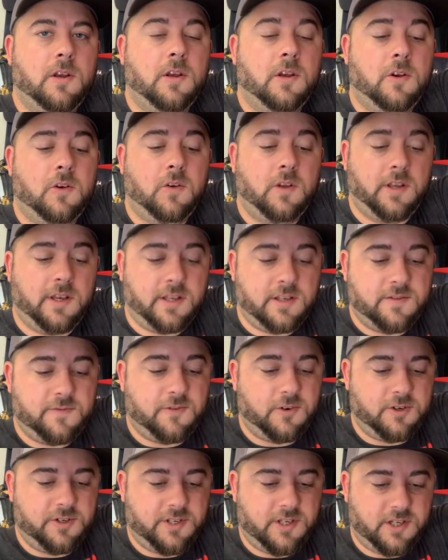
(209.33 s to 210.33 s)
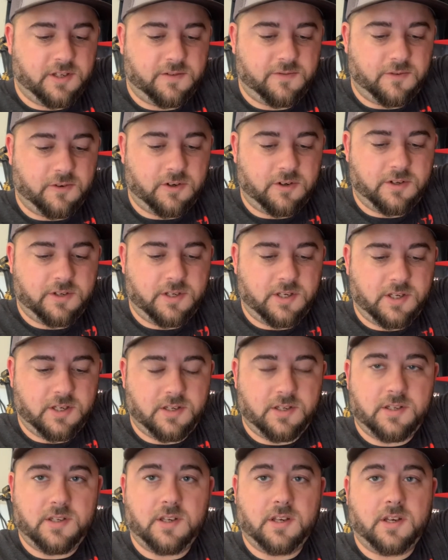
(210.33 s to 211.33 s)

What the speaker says: Well, I guess first things first is